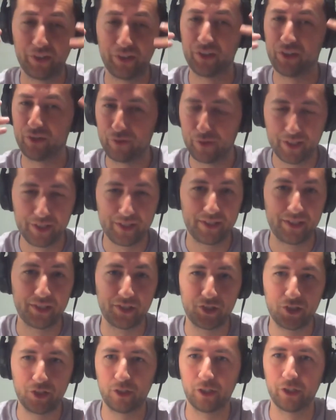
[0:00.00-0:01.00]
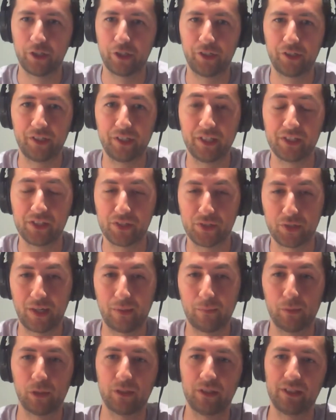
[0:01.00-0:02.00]
of the first things you'd learn in
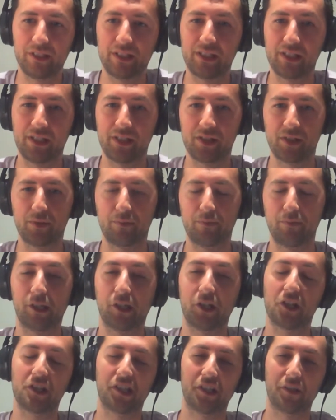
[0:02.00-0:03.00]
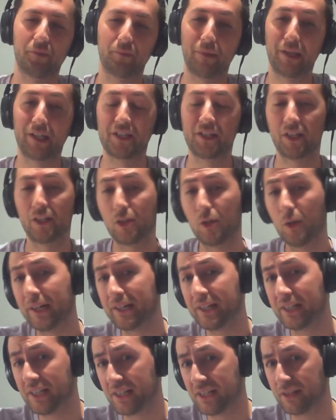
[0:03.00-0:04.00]
Scrabble is, because it makes it
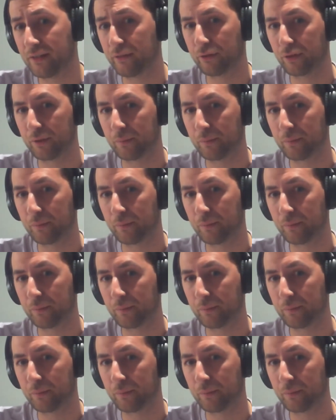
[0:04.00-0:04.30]
quite easy for